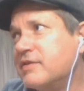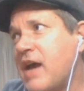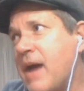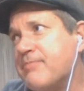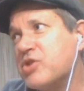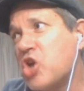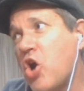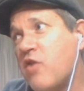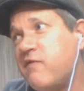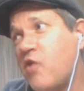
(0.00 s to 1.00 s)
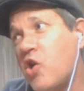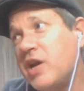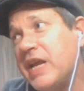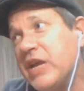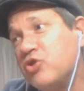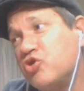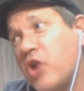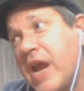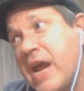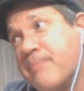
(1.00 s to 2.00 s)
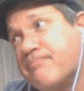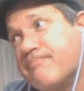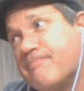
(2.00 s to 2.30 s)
Time to go for a little trip.